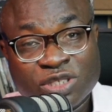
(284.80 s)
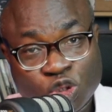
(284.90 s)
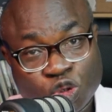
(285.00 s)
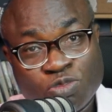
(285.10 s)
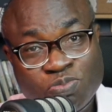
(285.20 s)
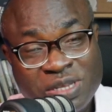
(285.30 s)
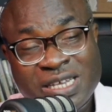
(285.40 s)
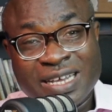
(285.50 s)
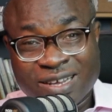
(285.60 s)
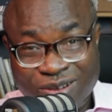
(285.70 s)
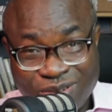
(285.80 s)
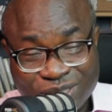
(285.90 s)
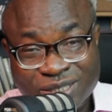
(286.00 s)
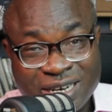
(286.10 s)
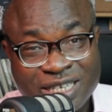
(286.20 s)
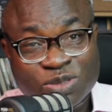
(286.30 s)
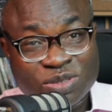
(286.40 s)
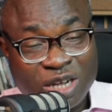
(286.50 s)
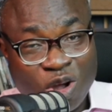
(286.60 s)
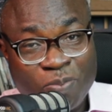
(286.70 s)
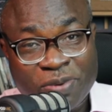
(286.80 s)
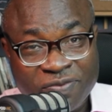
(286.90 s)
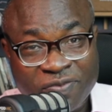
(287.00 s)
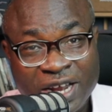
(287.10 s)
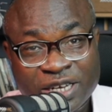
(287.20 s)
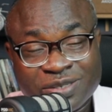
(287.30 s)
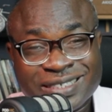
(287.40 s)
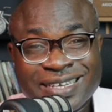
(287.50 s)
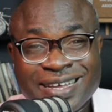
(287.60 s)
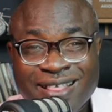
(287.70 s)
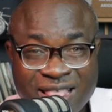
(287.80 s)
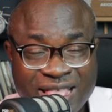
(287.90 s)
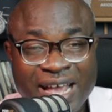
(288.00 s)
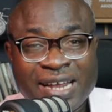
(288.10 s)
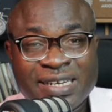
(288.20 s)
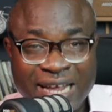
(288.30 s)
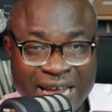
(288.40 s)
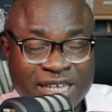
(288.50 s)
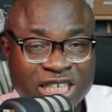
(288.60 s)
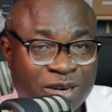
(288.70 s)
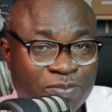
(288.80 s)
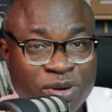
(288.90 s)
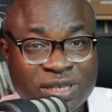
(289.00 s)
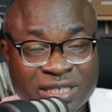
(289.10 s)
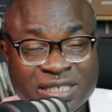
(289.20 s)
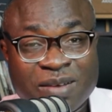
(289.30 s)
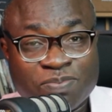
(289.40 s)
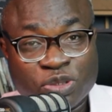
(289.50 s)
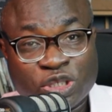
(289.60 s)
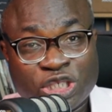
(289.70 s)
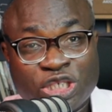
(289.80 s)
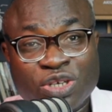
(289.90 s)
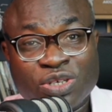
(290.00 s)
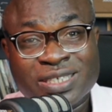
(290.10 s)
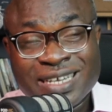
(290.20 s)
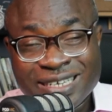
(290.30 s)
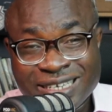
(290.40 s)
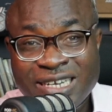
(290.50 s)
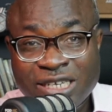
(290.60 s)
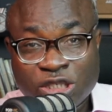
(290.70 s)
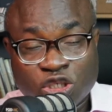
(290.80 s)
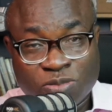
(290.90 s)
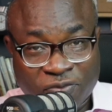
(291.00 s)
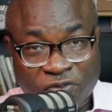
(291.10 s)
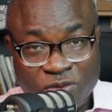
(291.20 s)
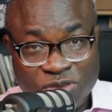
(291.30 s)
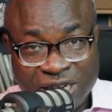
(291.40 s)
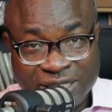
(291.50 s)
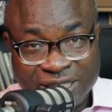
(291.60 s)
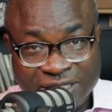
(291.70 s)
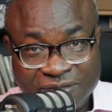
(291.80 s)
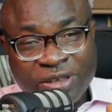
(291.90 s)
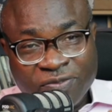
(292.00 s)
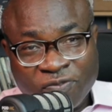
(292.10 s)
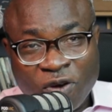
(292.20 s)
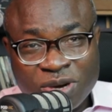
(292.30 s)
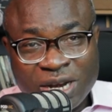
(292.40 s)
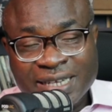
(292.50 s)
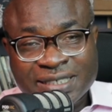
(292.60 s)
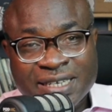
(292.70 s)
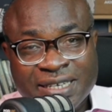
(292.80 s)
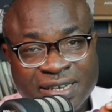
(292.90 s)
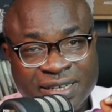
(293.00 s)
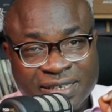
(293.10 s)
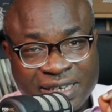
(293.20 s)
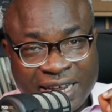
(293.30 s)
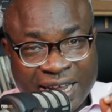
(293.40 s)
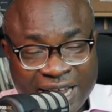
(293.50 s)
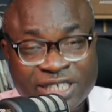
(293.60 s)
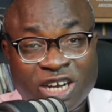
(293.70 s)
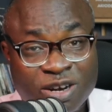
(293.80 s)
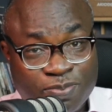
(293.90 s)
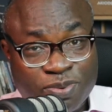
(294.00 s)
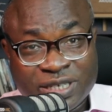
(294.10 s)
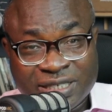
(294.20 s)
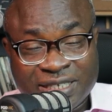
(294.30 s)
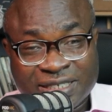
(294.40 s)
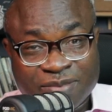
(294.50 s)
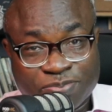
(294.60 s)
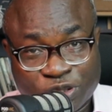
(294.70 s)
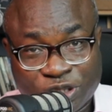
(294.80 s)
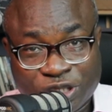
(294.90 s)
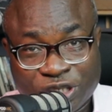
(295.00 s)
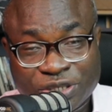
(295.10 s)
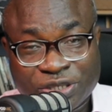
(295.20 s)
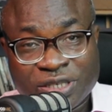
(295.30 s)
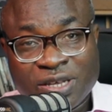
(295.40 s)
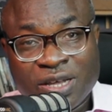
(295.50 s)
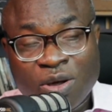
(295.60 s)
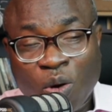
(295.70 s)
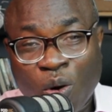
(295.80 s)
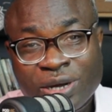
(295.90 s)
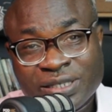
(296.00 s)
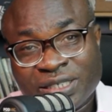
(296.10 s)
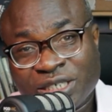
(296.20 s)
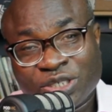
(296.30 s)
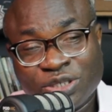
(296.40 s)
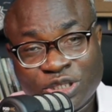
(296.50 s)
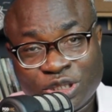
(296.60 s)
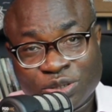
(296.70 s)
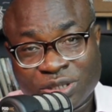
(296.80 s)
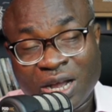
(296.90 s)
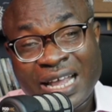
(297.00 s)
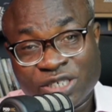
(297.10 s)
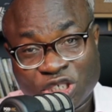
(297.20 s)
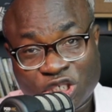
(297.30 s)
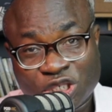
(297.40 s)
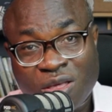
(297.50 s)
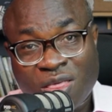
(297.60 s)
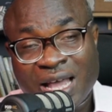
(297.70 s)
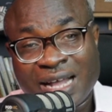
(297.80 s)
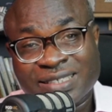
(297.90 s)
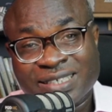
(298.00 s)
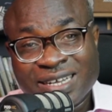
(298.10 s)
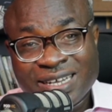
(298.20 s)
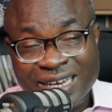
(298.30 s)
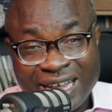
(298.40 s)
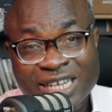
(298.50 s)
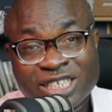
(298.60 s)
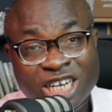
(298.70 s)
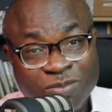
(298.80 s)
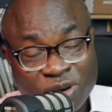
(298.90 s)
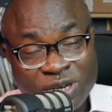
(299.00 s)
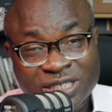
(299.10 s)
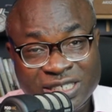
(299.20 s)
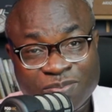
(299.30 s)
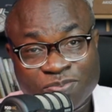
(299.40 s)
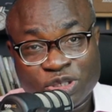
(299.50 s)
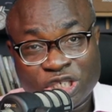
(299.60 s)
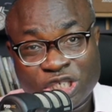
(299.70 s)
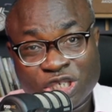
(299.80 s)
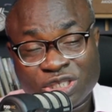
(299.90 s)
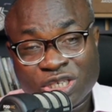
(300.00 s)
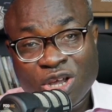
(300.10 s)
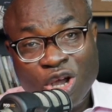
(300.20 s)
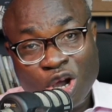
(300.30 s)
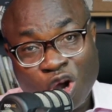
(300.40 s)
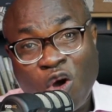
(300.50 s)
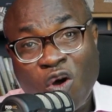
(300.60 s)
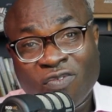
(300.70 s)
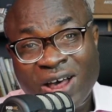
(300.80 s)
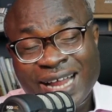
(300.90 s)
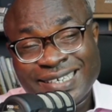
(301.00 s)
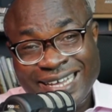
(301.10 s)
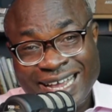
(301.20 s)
to be in consonance with the corporate values, then the HR policies and procedures need to be formulated. In formulating the HR policies and procedures, Organizations should ensure that the HR policies and procedures cover the